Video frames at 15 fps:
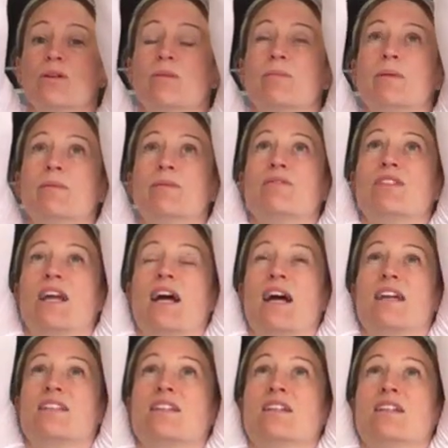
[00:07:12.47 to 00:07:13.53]
up above your
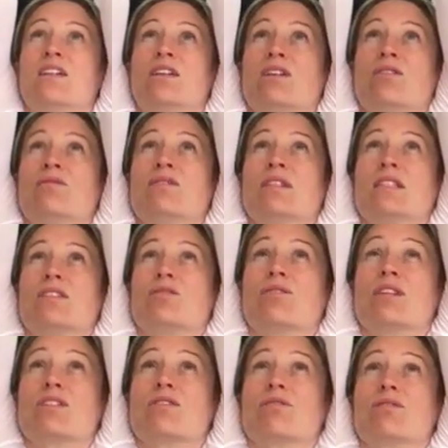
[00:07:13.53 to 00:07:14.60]
head, really
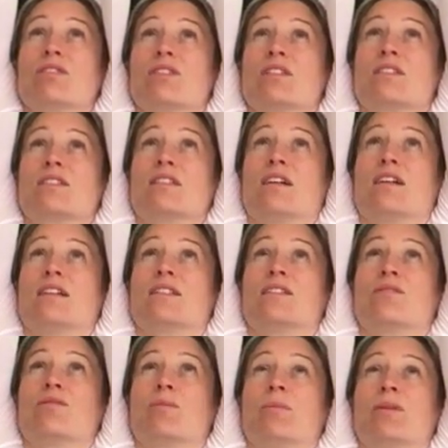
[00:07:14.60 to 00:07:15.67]
stretching through the sides
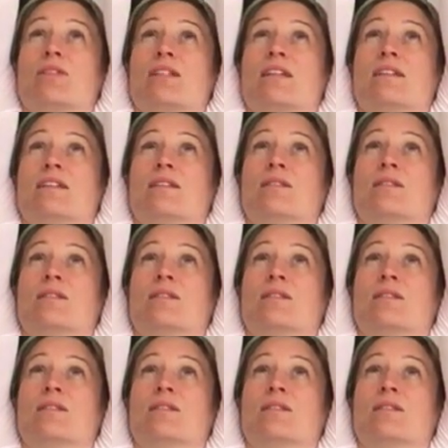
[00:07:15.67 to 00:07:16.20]
of your body.